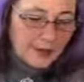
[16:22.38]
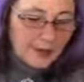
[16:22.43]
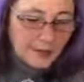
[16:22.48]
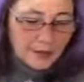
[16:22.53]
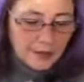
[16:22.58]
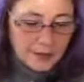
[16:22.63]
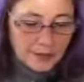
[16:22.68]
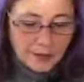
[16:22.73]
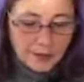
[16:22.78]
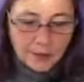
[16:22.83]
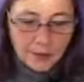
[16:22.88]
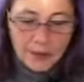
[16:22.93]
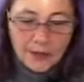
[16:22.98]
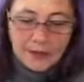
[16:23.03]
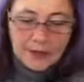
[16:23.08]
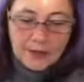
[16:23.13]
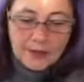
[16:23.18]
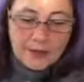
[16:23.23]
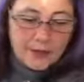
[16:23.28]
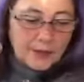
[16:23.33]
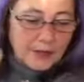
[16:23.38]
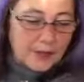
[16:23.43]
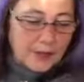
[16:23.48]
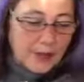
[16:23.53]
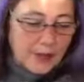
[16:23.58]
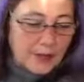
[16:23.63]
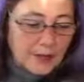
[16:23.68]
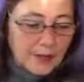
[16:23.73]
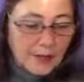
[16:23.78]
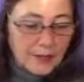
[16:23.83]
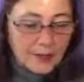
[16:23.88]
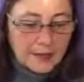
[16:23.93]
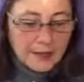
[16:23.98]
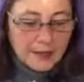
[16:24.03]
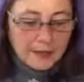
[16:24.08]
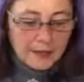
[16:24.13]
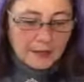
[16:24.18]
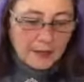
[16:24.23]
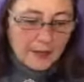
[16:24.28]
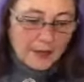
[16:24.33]
when you're walking your dog,
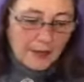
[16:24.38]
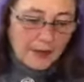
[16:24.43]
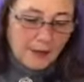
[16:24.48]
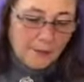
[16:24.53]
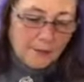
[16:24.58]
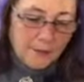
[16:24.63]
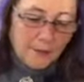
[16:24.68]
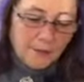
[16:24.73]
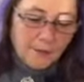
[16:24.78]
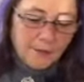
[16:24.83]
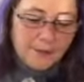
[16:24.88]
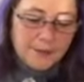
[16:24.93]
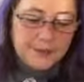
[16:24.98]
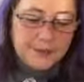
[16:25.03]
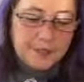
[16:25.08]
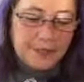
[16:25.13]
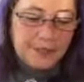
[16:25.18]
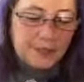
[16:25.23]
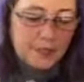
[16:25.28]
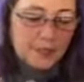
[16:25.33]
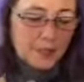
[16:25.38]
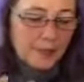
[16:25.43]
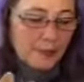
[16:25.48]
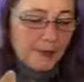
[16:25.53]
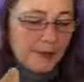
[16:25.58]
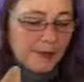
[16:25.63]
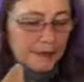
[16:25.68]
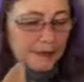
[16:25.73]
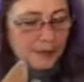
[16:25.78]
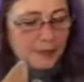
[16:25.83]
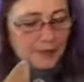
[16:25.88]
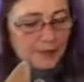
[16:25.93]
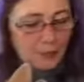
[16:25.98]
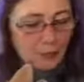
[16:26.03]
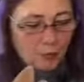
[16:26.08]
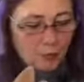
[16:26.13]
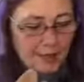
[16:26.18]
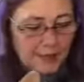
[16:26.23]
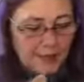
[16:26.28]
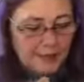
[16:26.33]
T-Touch makes these
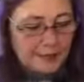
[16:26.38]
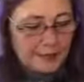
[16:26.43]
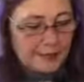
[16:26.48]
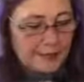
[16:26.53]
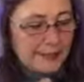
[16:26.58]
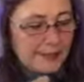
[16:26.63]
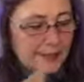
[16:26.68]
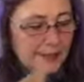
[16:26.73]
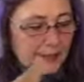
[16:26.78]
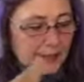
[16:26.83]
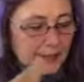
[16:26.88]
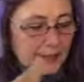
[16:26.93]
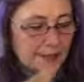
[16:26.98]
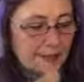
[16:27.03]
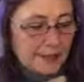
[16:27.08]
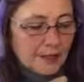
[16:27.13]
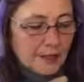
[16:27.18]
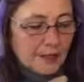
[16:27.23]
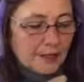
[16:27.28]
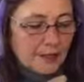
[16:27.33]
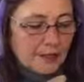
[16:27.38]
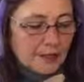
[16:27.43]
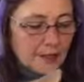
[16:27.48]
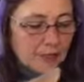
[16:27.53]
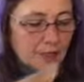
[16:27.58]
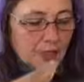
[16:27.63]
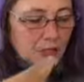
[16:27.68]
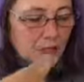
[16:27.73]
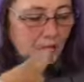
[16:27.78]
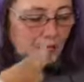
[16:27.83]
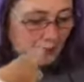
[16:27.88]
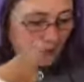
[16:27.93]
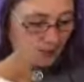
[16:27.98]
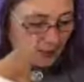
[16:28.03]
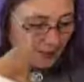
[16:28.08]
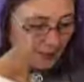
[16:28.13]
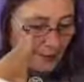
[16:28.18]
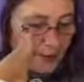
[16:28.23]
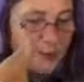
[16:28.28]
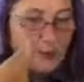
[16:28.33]
great leashes. They're
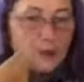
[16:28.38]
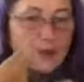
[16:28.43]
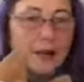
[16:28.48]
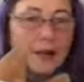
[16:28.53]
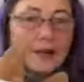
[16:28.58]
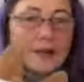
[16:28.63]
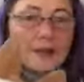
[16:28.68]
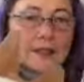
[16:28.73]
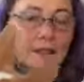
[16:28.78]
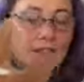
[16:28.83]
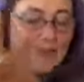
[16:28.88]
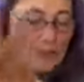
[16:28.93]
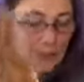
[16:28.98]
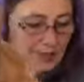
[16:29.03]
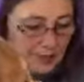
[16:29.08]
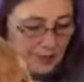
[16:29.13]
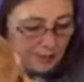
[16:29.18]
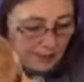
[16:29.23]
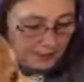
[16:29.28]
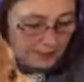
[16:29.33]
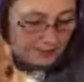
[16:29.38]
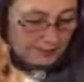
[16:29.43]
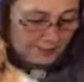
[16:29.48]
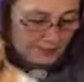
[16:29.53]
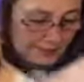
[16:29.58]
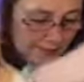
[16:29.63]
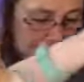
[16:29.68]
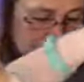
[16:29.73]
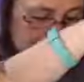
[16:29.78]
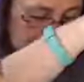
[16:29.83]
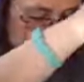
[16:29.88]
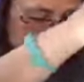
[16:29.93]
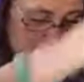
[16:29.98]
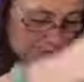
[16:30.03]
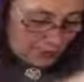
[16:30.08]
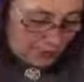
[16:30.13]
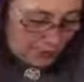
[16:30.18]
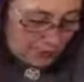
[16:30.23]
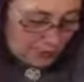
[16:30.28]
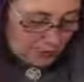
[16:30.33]
German dog leashes.
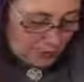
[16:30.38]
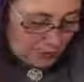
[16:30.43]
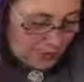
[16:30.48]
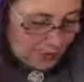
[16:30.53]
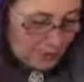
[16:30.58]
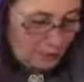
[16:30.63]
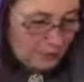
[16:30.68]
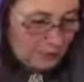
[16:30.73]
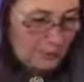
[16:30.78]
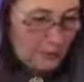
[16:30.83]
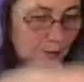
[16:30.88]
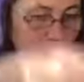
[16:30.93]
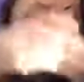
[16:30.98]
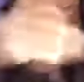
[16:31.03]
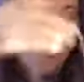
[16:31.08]
We'll just talk a little bit